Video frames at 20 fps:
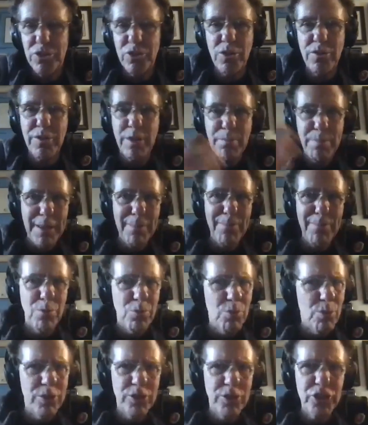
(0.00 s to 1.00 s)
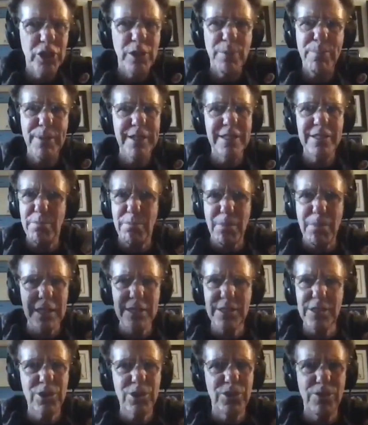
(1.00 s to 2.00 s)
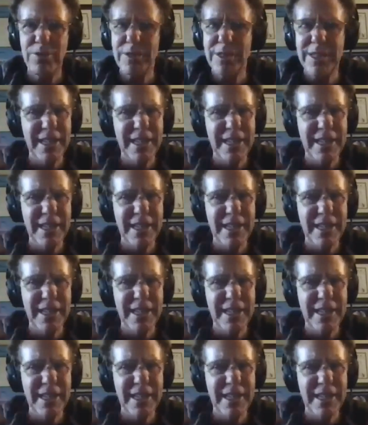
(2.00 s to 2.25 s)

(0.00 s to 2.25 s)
of that people worship, and it's a monster, and He